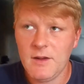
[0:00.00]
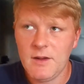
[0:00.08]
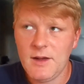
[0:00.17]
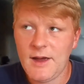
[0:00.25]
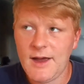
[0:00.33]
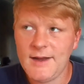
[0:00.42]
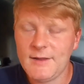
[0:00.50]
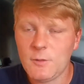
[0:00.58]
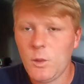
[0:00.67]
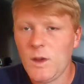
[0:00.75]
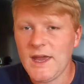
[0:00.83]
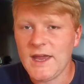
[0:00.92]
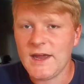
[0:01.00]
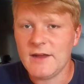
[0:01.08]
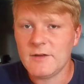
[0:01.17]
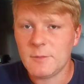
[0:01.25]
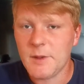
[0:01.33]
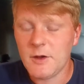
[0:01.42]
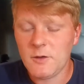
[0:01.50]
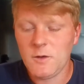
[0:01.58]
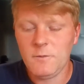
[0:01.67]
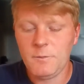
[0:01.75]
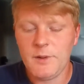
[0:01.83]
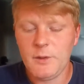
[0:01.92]
And it's weird, because you've
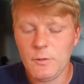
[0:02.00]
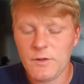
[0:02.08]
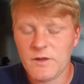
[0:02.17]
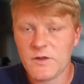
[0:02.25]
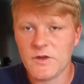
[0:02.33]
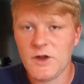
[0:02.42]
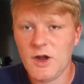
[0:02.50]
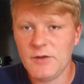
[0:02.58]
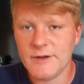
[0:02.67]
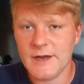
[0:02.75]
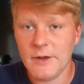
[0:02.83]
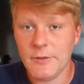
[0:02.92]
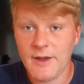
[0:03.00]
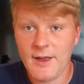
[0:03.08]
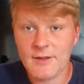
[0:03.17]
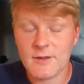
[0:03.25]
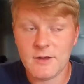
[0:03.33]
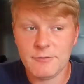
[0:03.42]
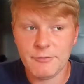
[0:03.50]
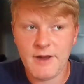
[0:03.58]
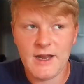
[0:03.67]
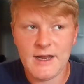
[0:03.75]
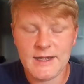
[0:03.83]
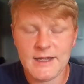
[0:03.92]
built this scenario. It's a
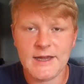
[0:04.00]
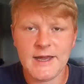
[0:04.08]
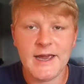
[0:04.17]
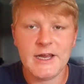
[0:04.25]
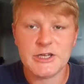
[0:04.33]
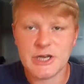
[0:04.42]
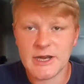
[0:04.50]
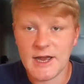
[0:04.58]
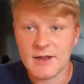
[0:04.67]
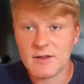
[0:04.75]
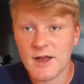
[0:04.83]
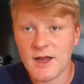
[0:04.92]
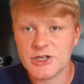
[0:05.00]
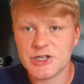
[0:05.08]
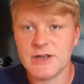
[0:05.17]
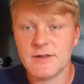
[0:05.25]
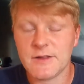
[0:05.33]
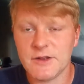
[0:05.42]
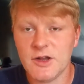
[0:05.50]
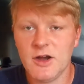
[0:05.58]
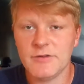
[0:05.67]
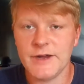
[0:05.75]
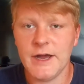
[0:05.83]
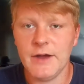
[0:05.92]
really engaging and touching
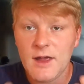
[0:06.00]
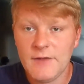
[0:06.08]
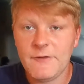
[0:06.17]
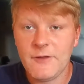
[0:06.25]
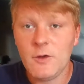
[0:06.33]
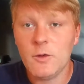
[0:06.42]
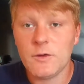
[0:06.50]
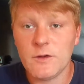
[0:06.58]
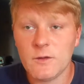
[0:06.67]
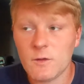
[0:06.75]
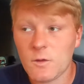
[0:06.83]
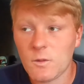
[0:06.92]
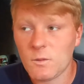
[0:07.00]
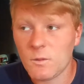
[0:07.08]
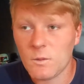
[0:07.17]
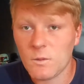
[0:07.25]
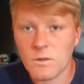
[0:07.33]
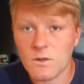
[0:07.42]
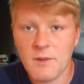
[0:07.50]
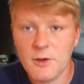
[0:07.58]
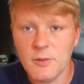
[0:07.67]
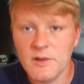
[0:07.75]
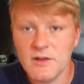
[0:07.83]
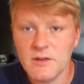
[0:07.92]
scenario. Give the audience the
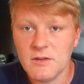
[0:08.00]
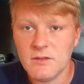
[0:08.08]
moment.